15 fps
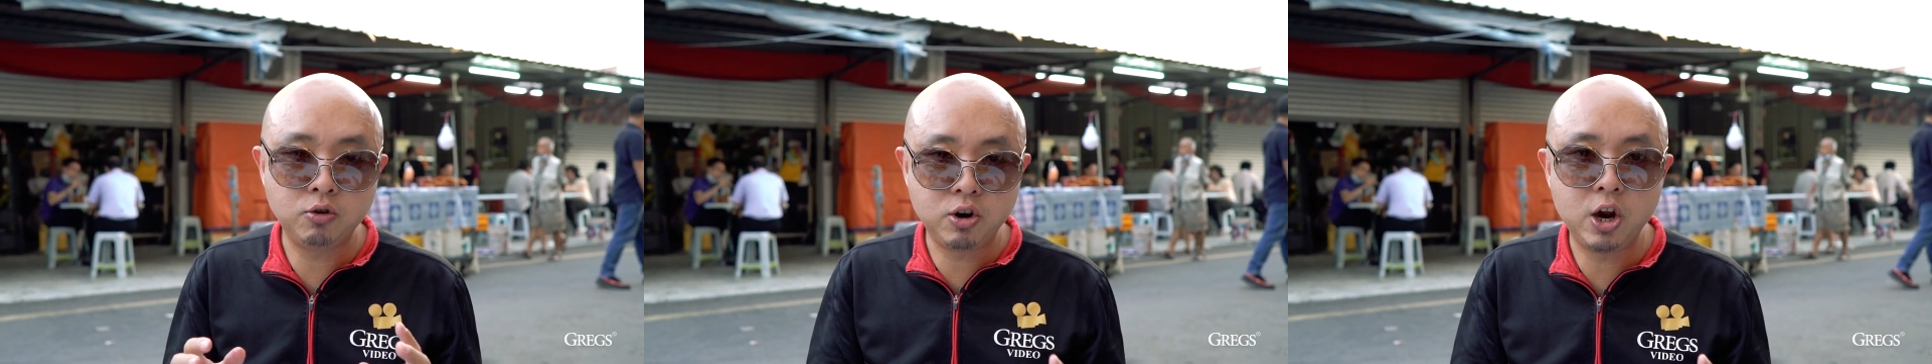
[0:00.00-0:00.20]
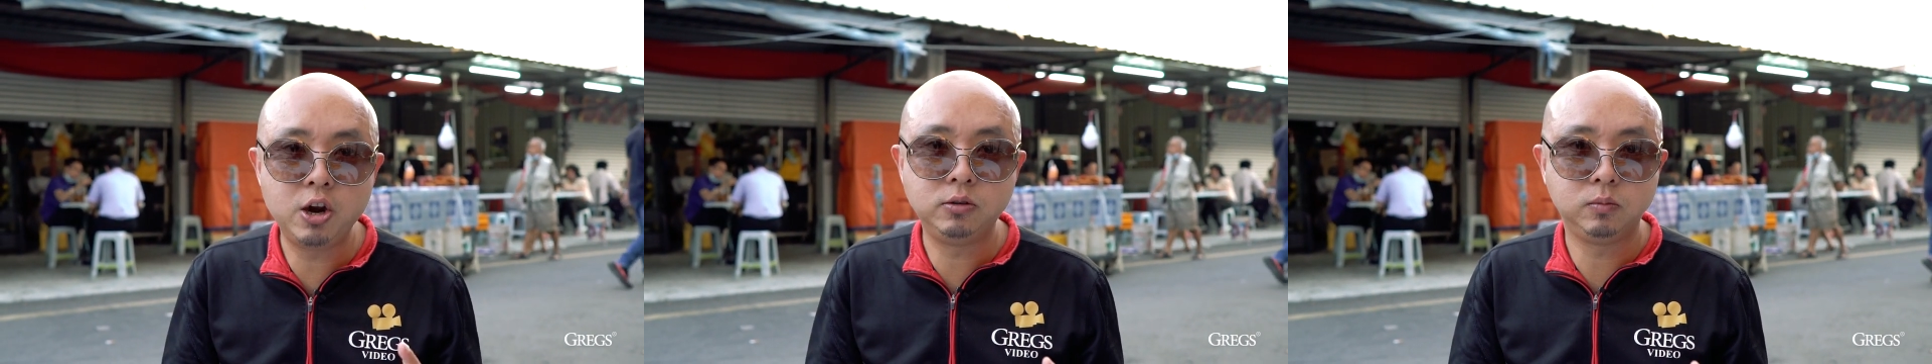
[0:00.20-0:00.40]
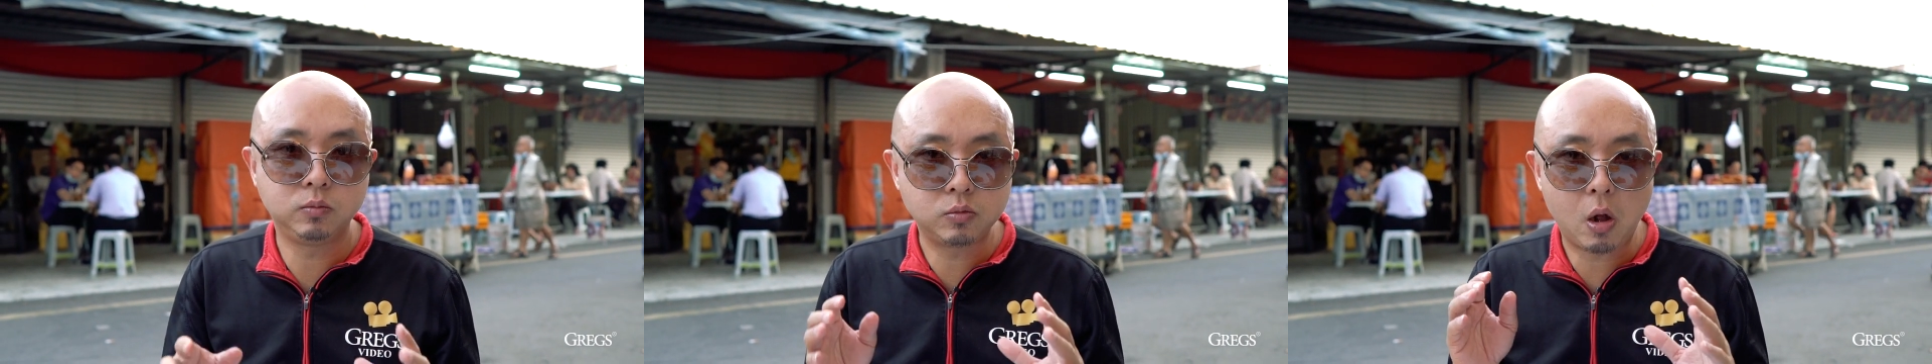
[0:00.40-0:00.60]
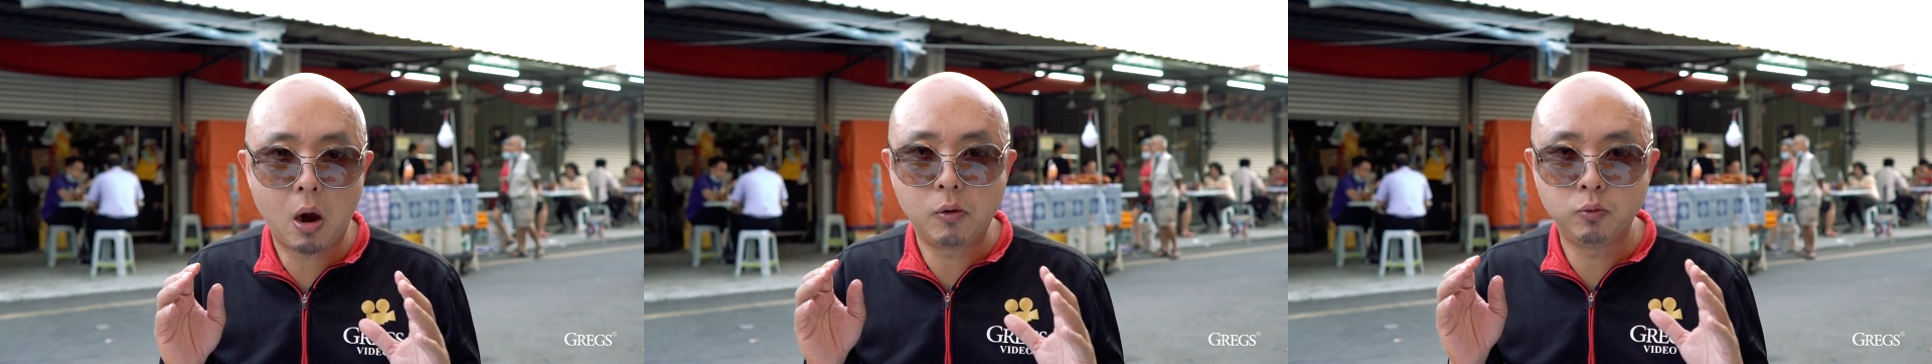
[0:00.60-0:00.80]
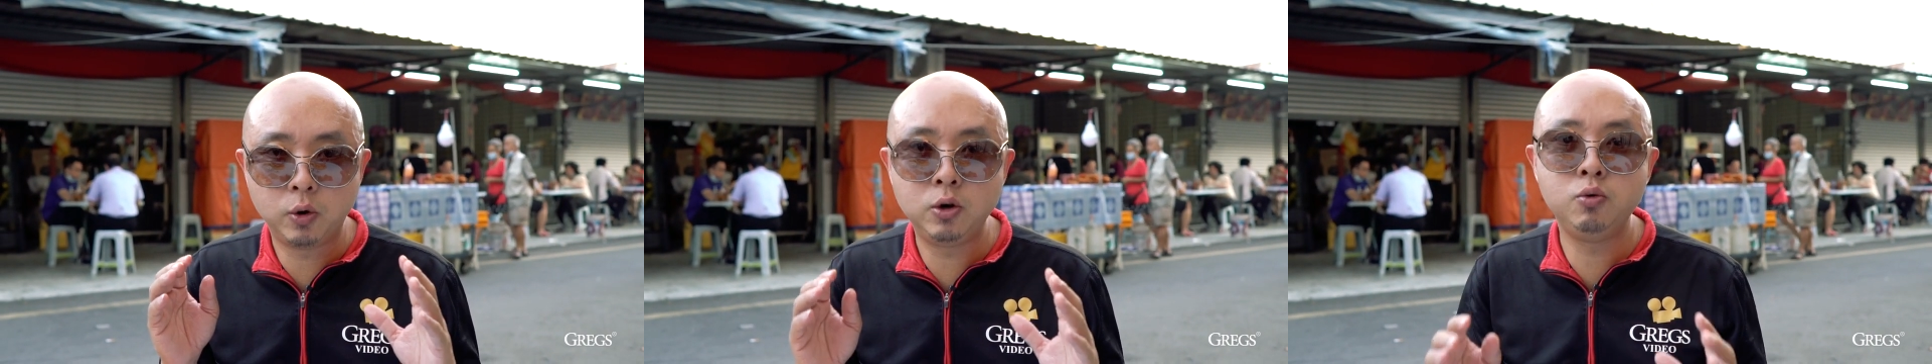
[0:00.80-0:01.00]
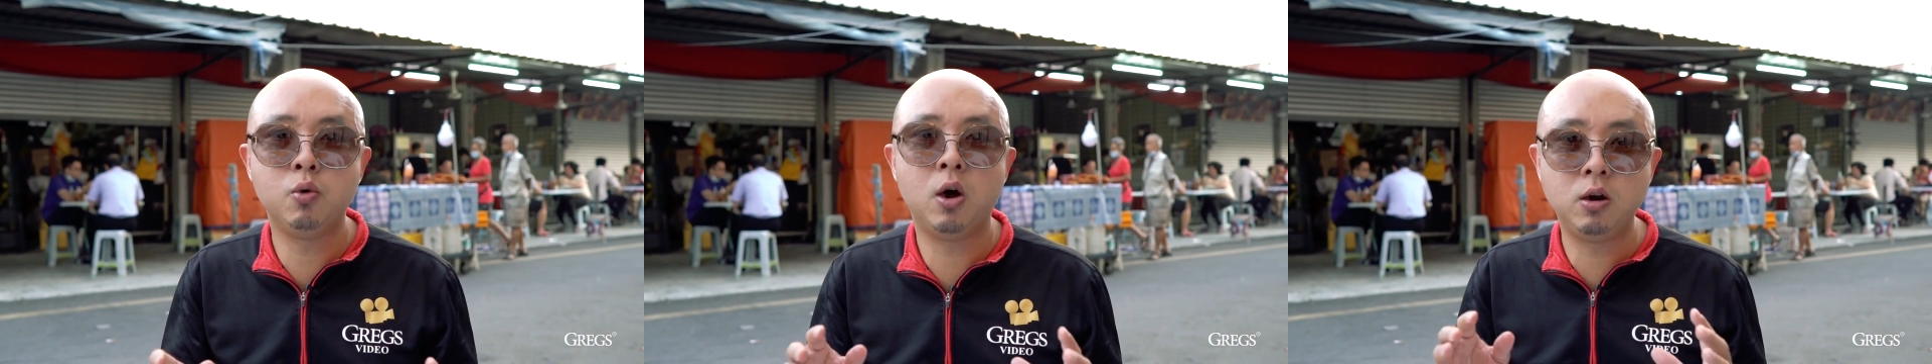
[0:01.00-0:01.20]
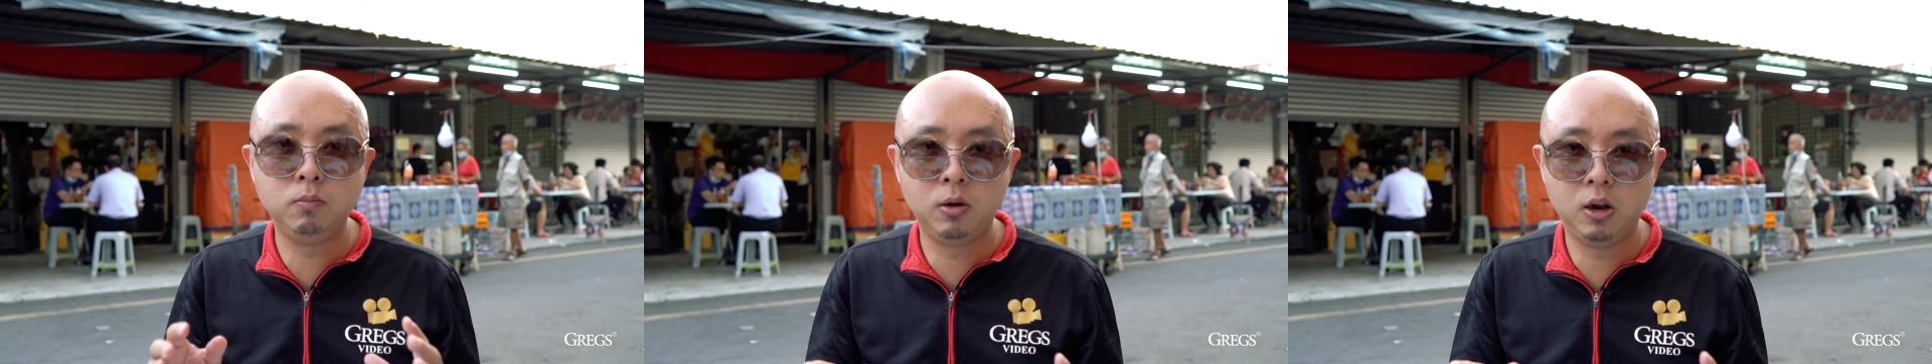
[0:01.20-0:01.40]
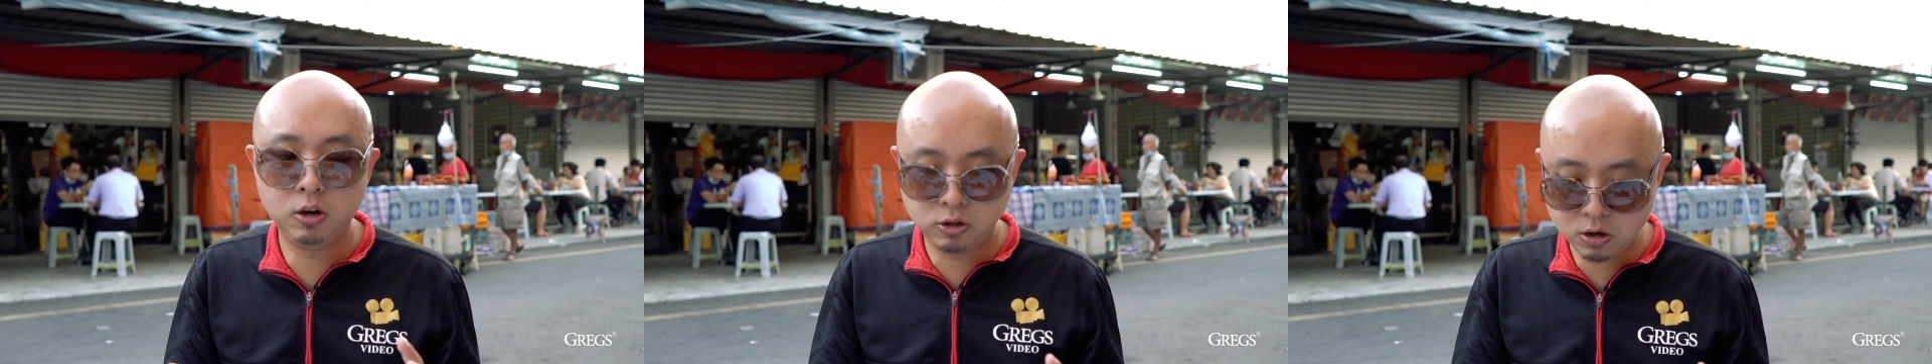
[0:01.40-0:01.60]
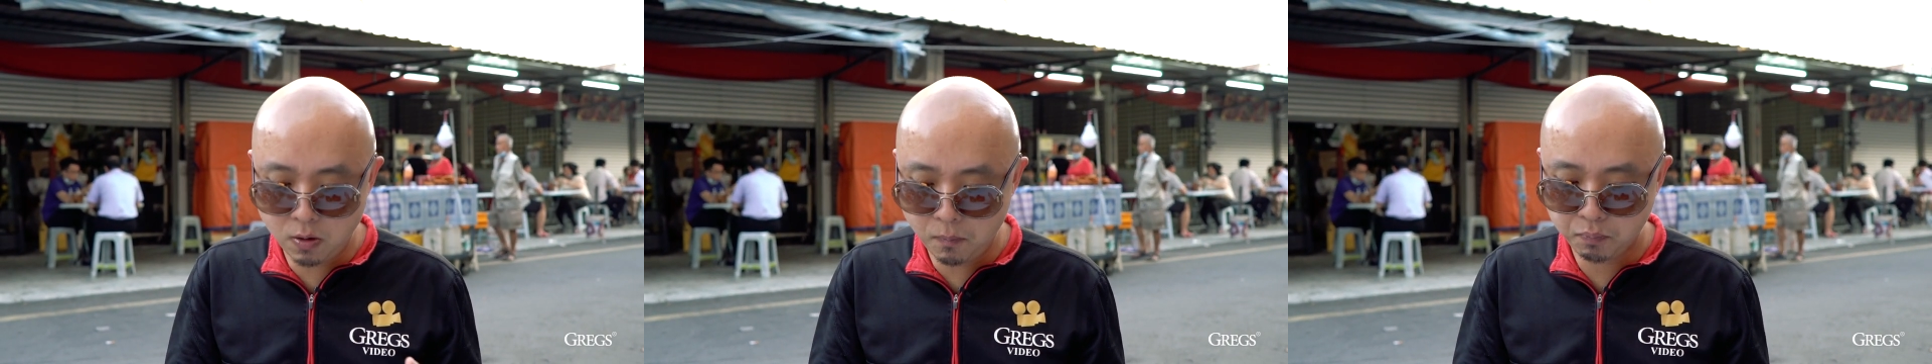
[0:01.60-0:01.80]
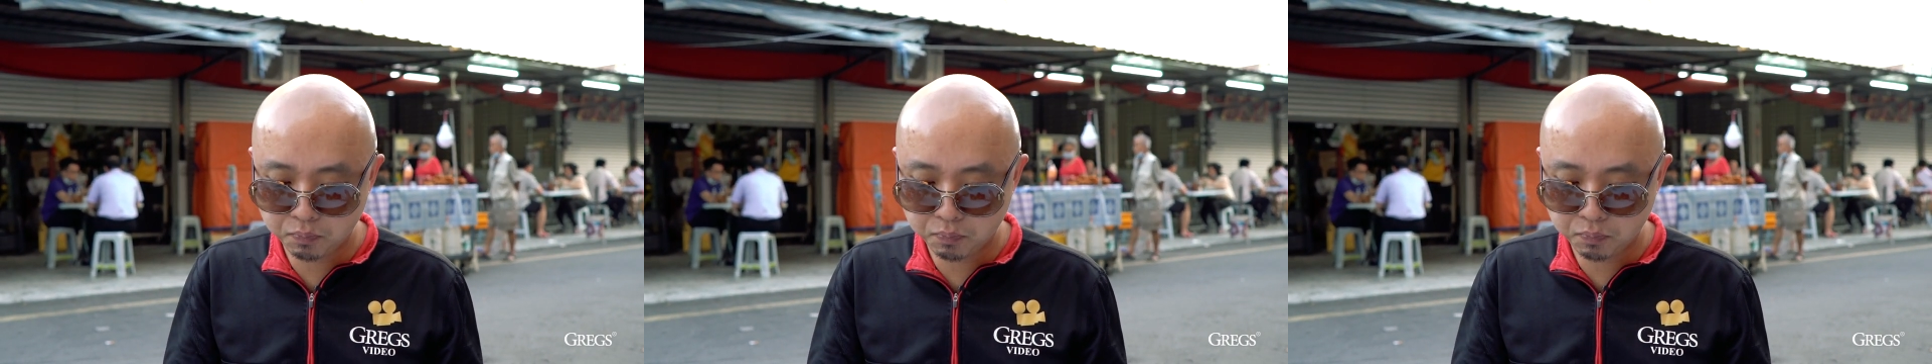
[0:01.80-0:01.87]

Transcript: to eat when you are in Malaysia,